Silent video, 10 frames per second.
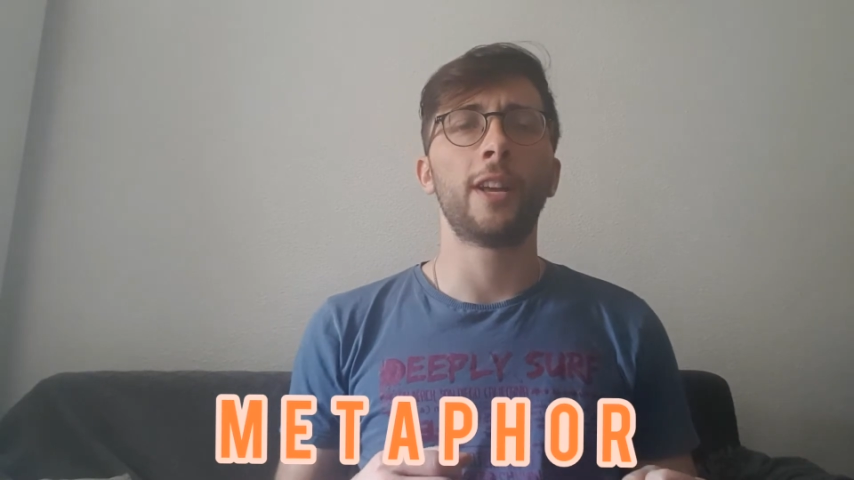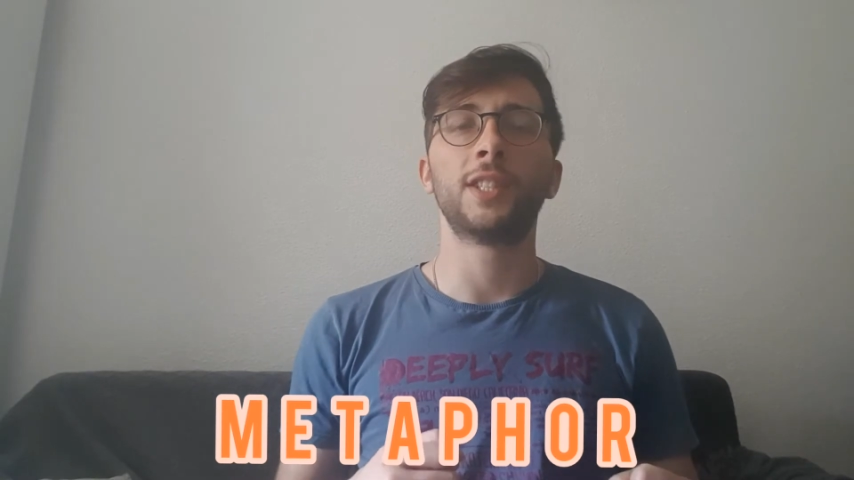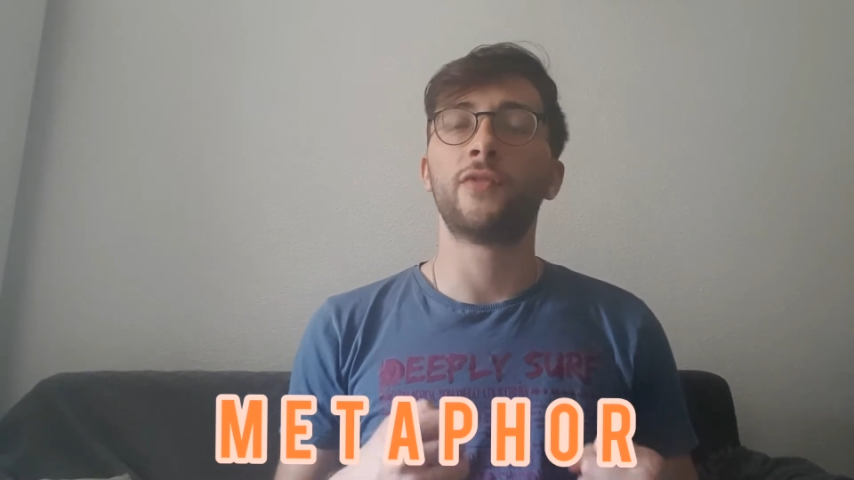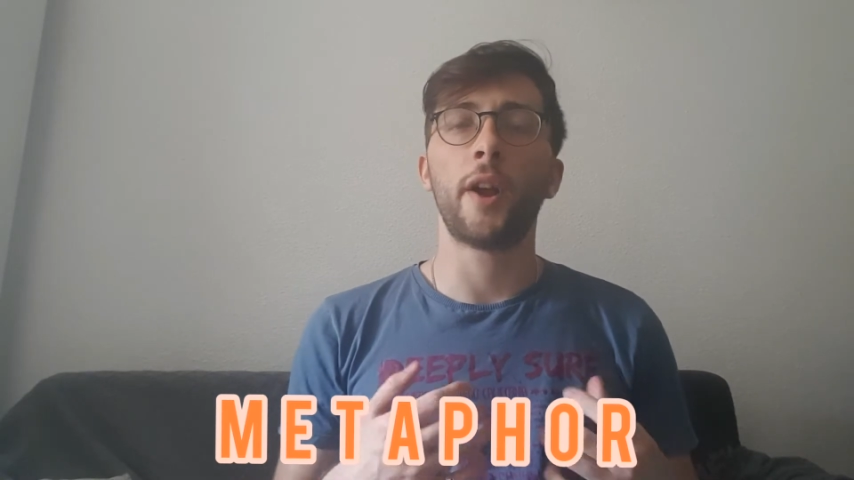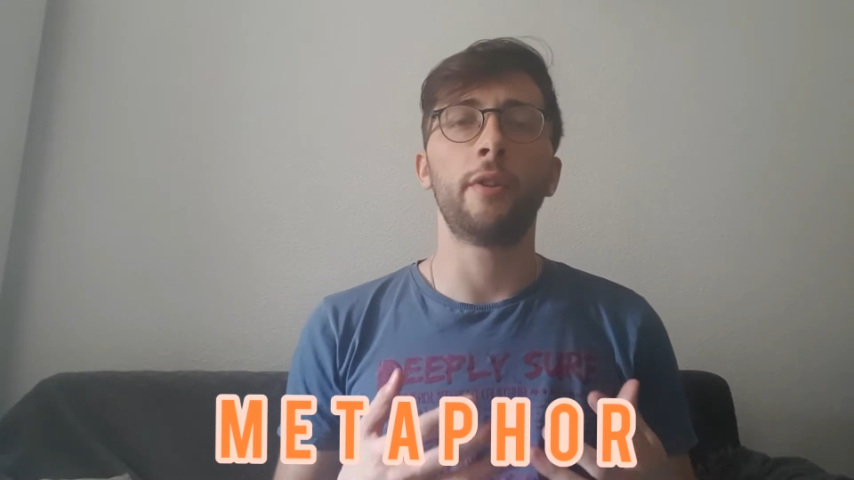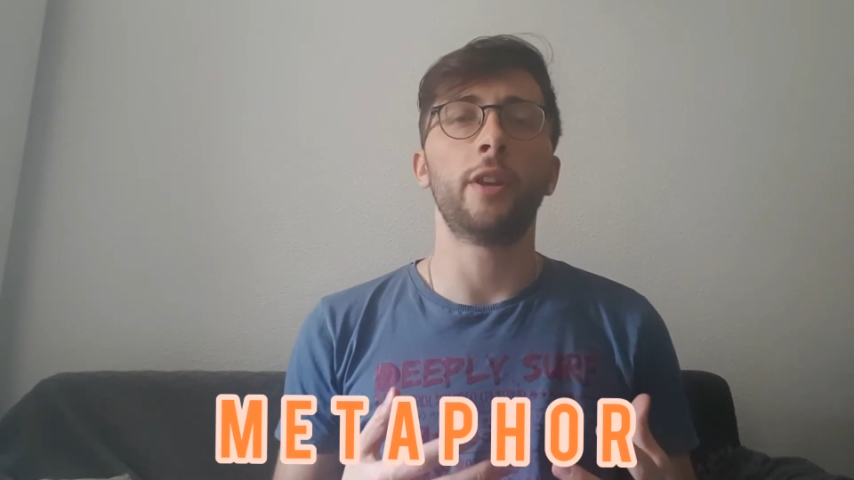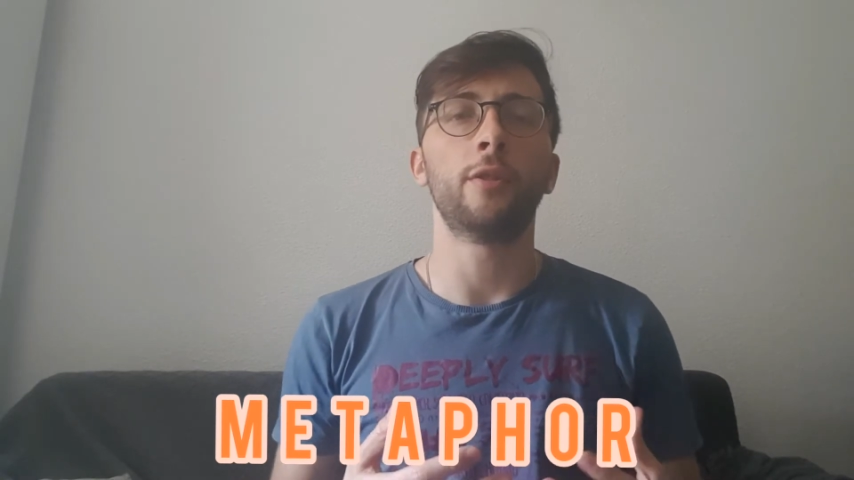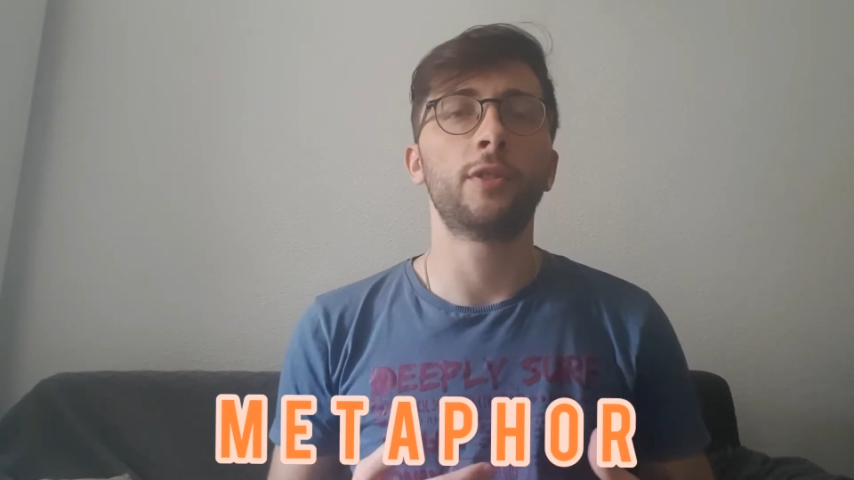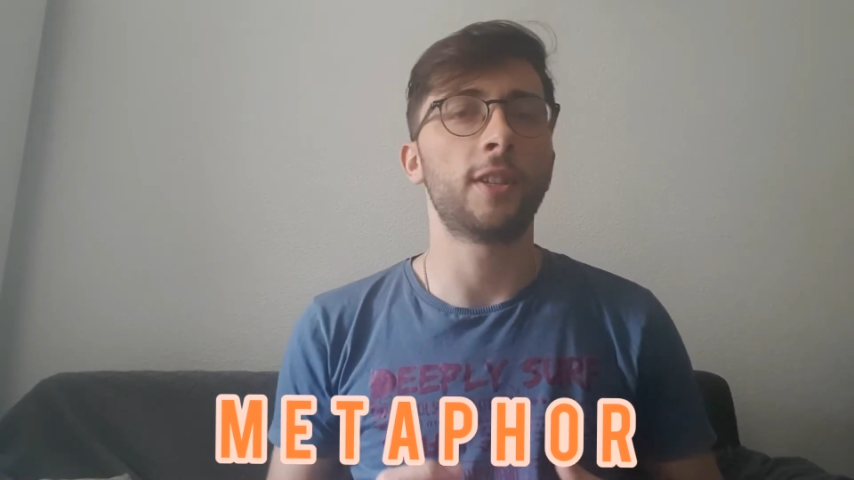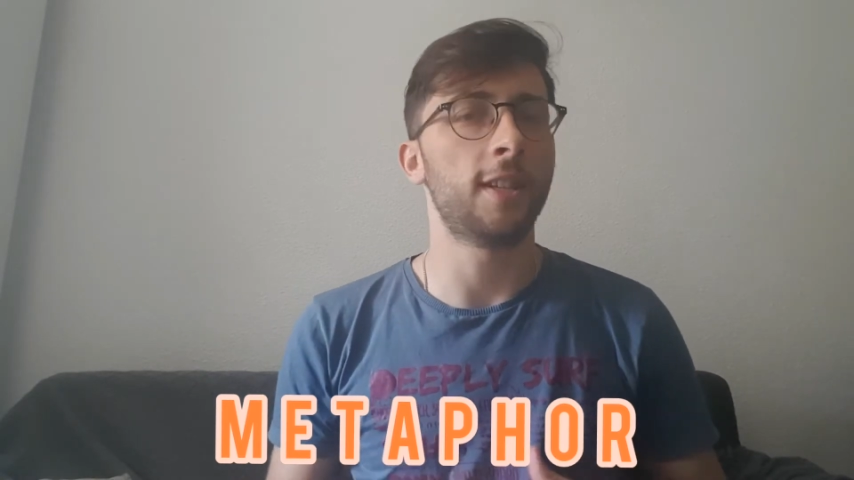is very
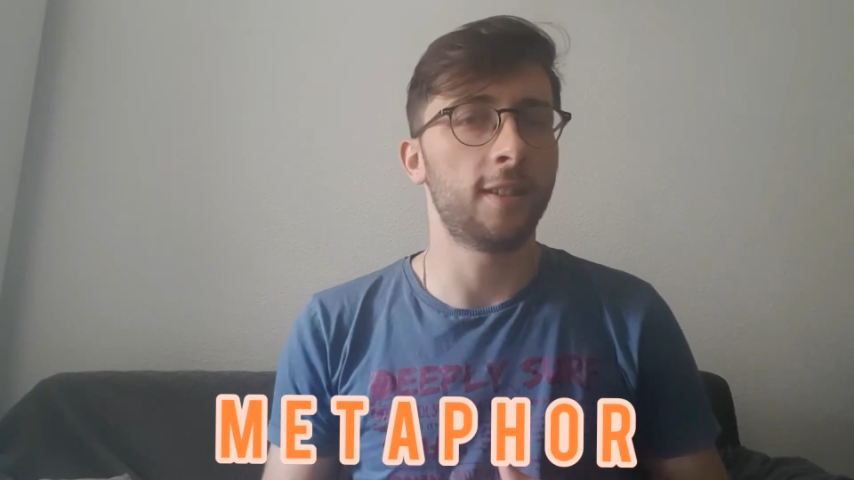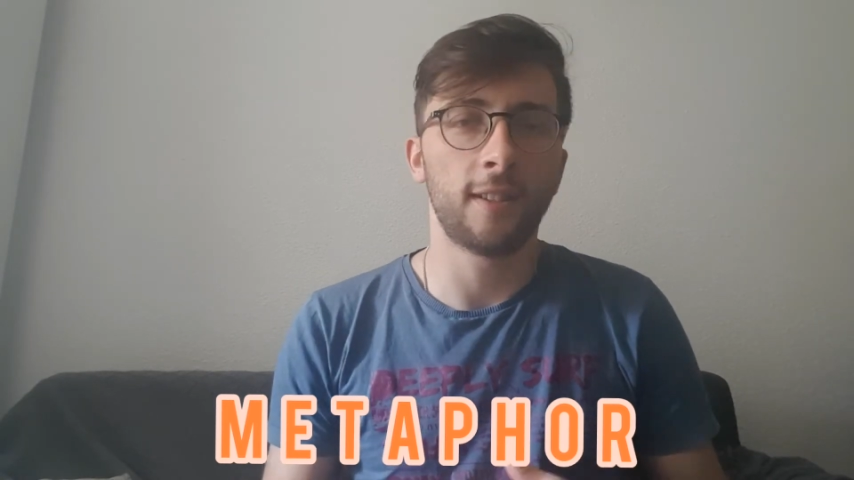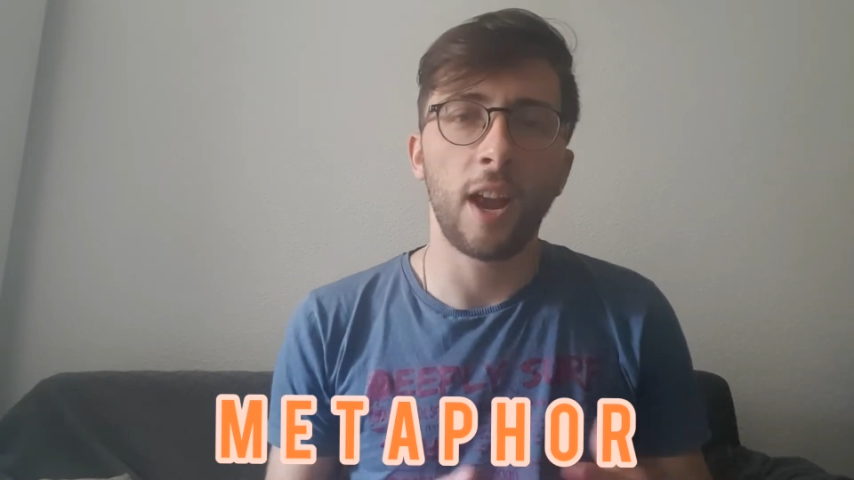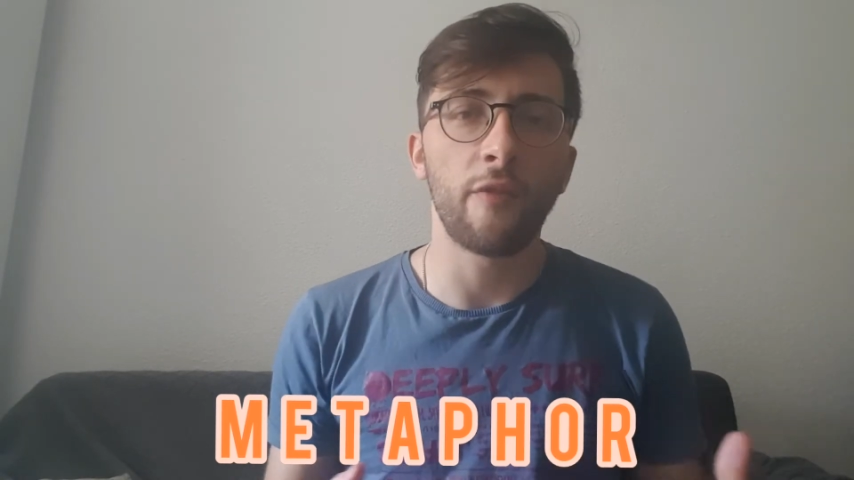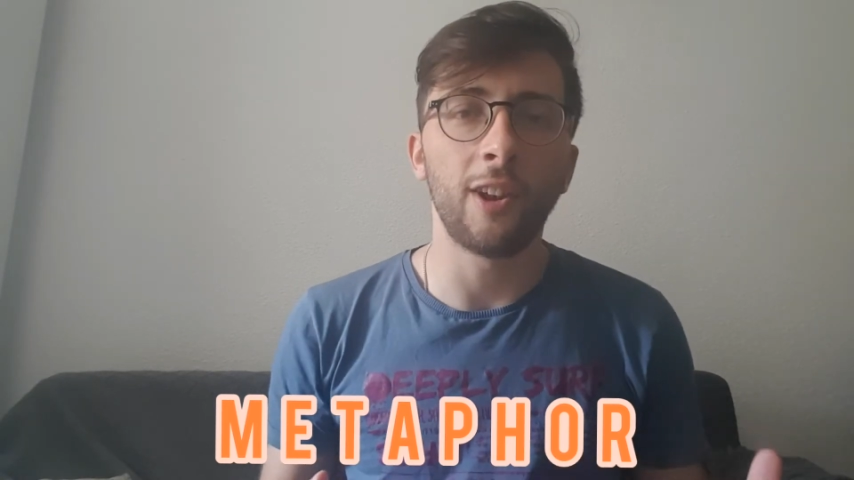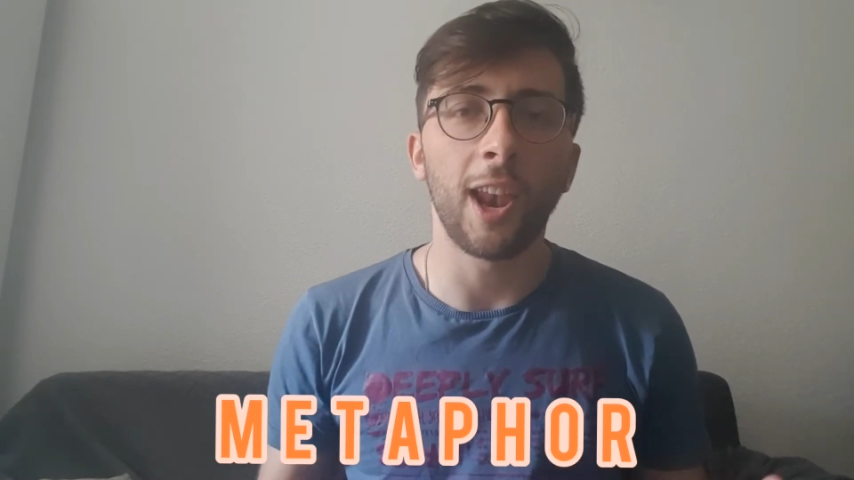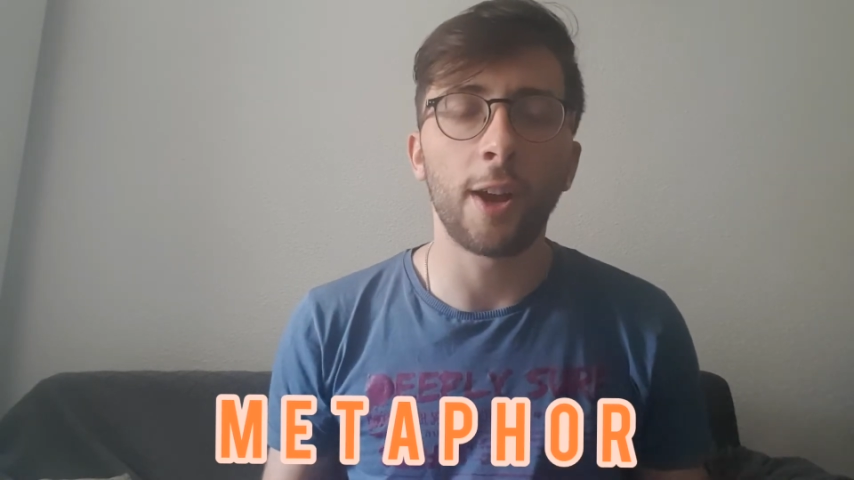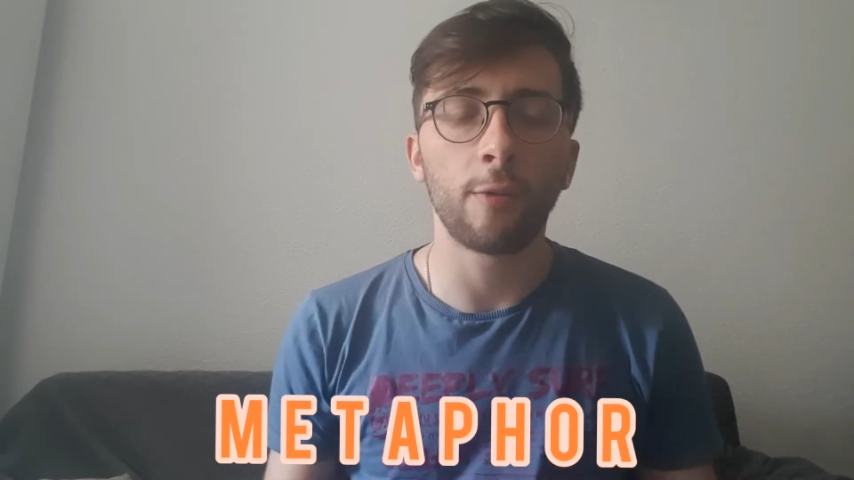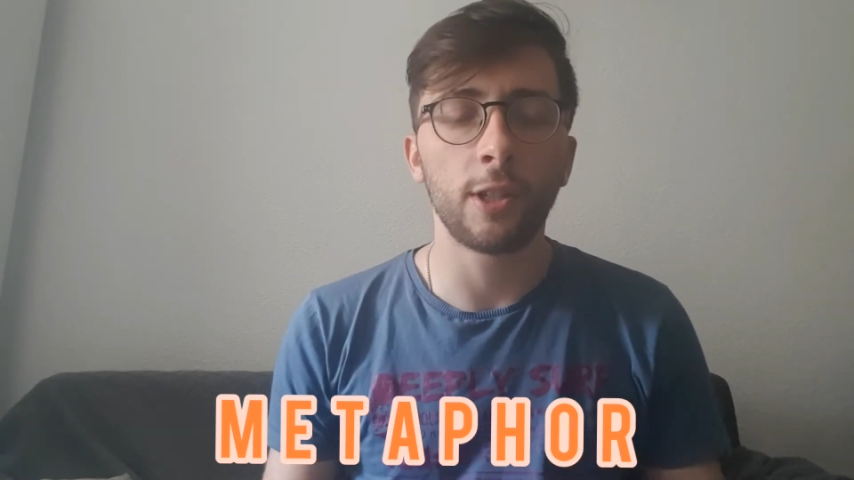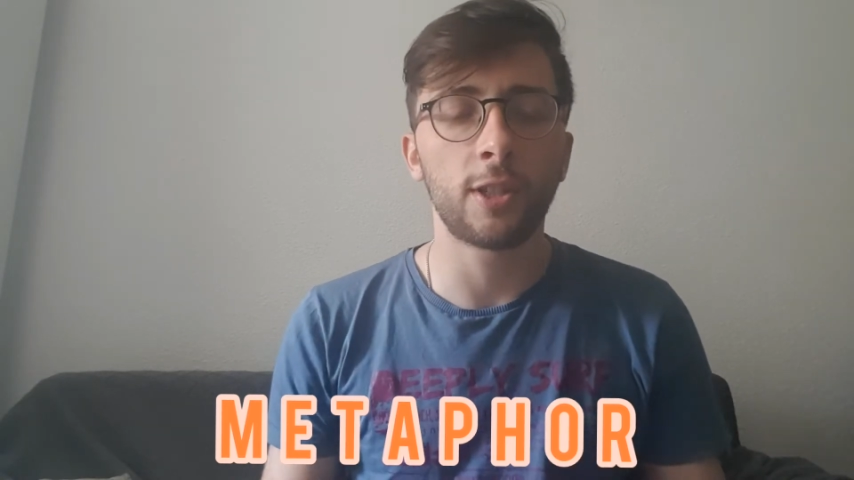used in every
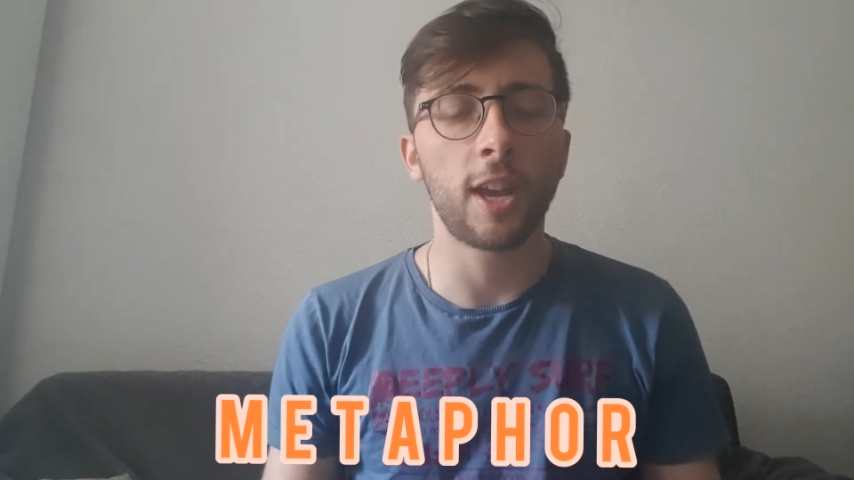language,